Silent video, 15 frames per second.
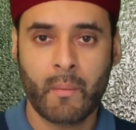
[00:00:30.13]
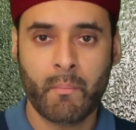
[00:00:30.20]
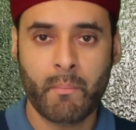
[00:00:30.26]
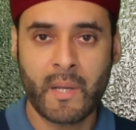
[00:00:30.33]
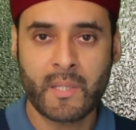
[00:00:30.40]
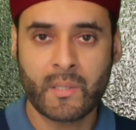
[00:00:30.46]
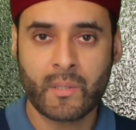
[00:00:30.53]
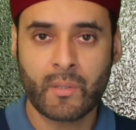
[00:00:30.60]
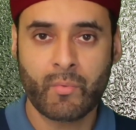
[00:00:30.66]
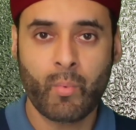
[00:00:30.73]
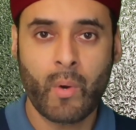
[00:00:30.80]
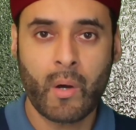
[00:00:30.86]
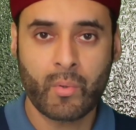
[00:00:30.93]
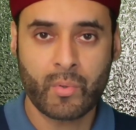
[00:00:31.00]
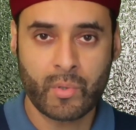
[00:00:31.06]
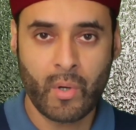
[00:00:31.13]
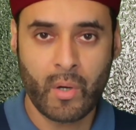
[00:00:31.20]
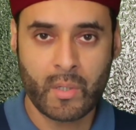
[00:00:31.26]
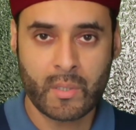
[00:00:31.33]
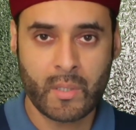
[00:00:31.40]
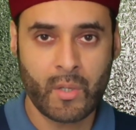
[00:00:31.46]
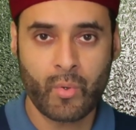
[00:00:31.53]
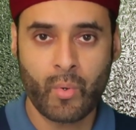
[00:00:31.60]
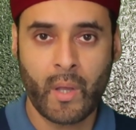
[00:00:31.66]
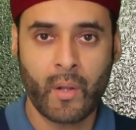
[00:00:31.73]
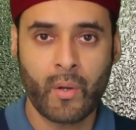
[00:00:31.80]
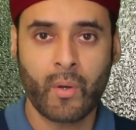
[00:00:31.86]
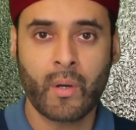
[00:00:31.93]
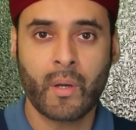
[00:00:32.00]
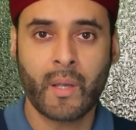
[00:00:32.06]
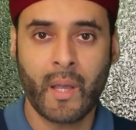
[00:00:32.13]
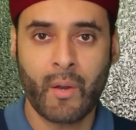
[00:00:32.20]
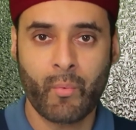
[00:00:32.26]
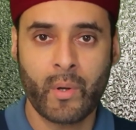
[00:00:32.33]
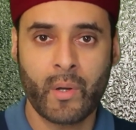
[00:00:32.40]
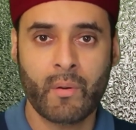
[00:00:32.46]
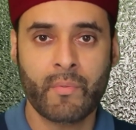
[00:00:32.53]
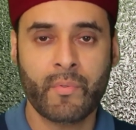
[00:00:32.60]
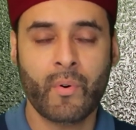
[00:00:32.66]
masses of wild dogs that you cannot get rid of,